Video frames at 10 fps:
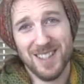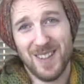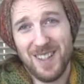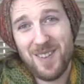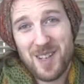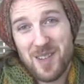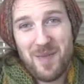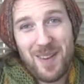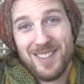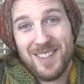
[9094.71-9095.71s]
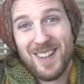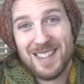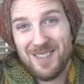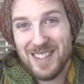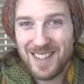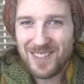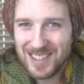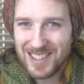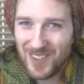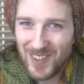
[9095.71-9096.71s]
So I love it when other people do it, because it means they've
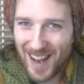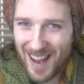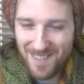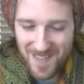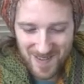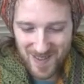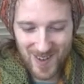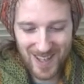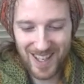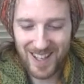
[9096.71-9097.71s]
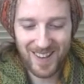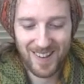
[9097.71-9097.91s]
gone to all that effort for you.